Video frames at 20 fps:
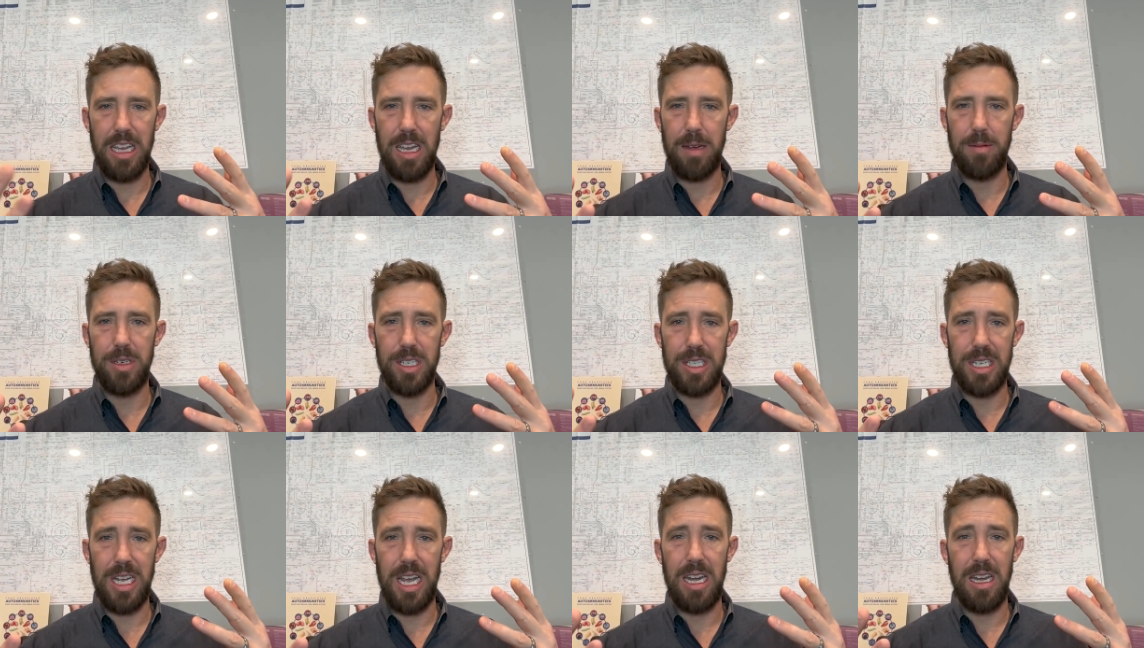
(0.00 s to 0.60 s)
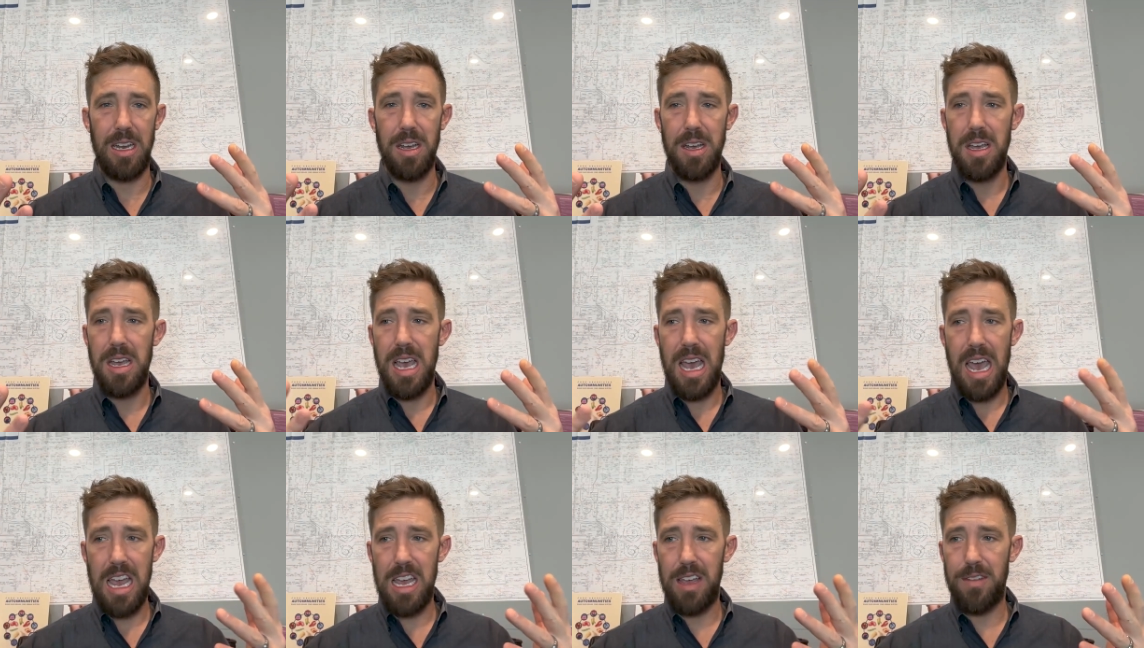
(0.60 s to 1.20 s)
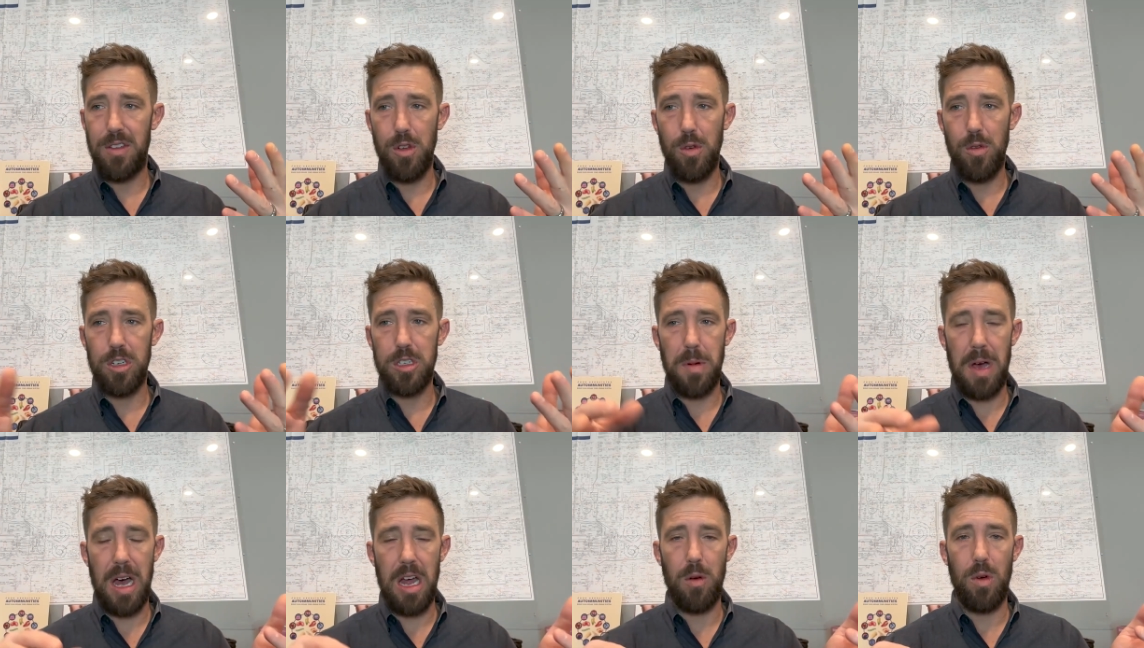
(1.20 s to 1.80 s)
I'm just saying, hey, if you
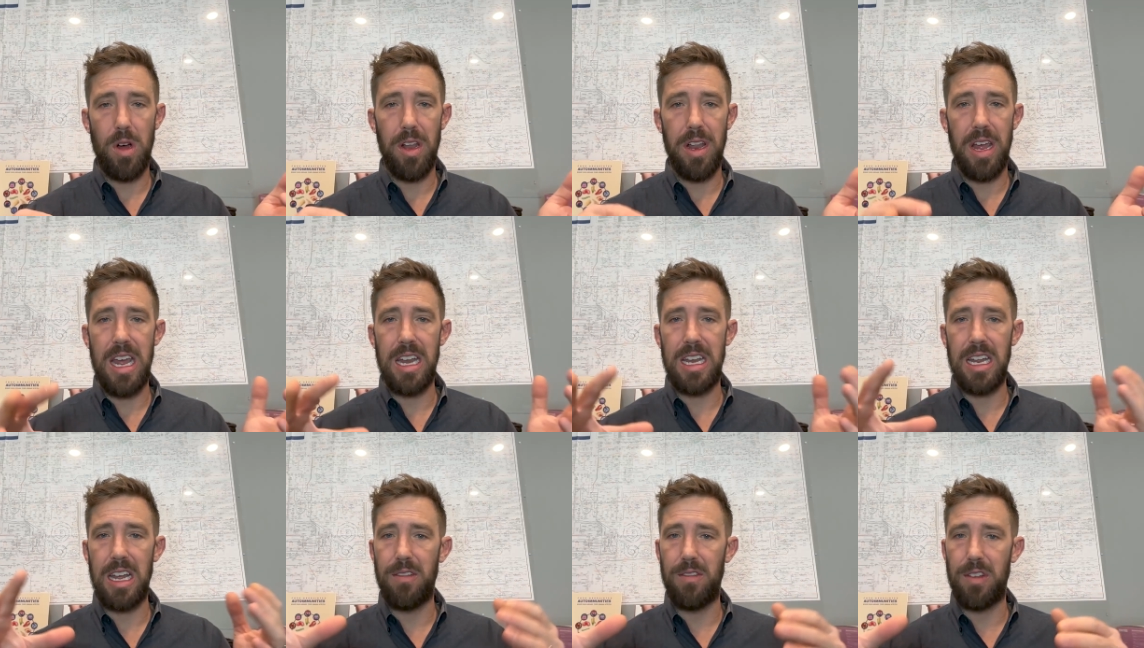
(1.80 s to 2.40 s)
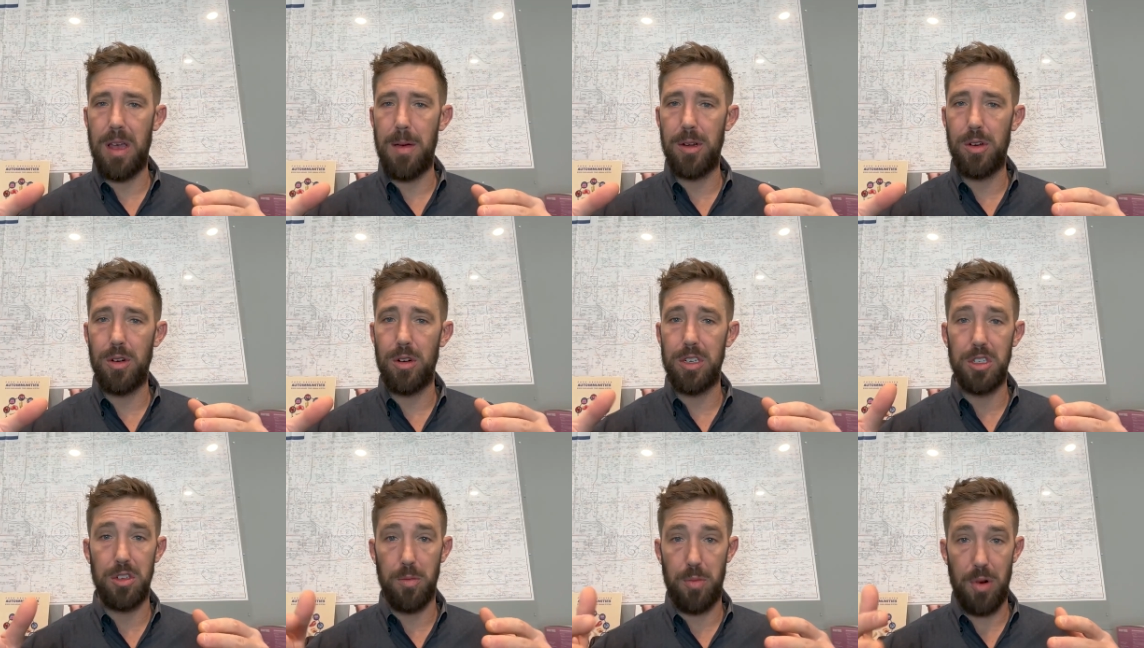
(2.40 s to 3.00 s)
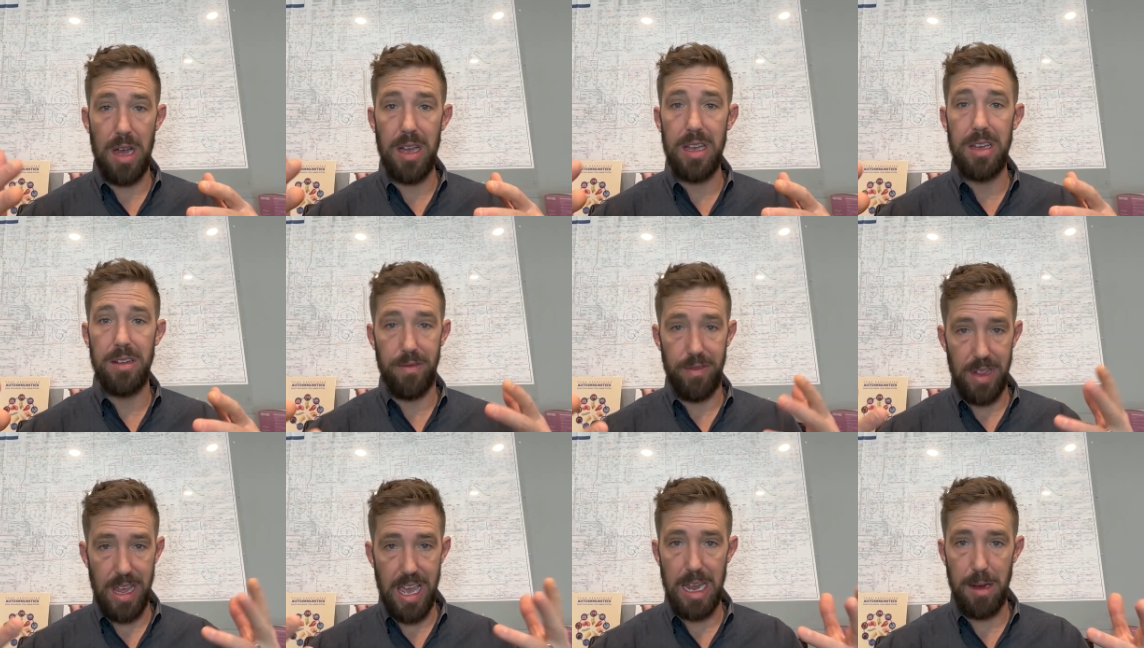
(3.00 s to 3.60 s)
respond well to anti-inflammatories, you're probably
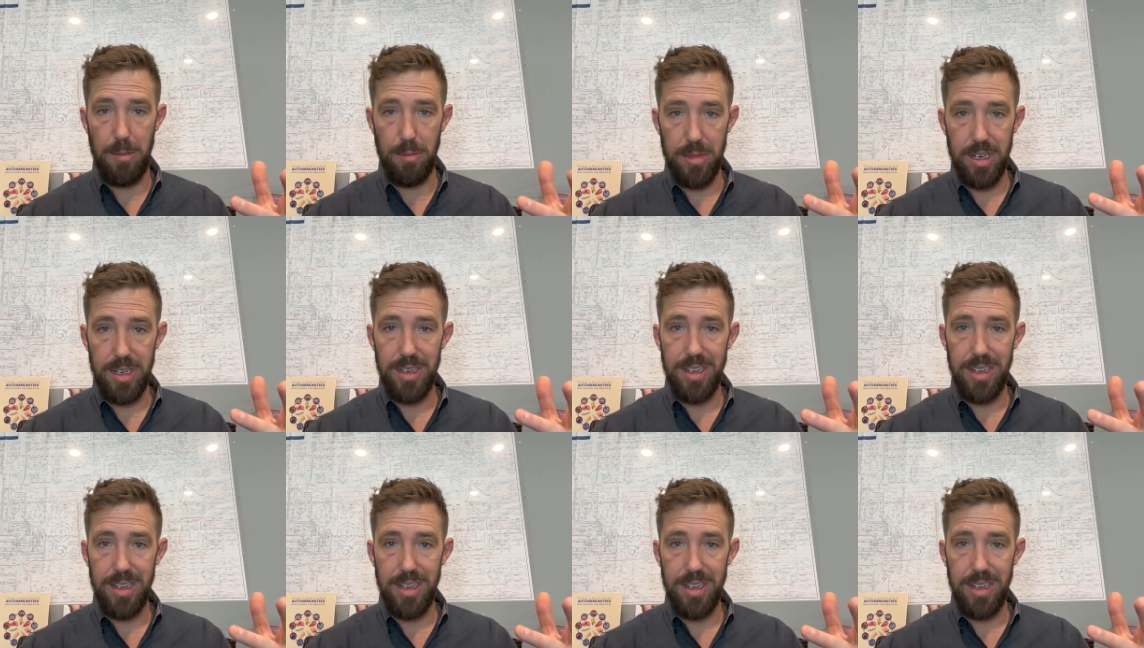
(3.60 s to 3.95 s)
inflamed.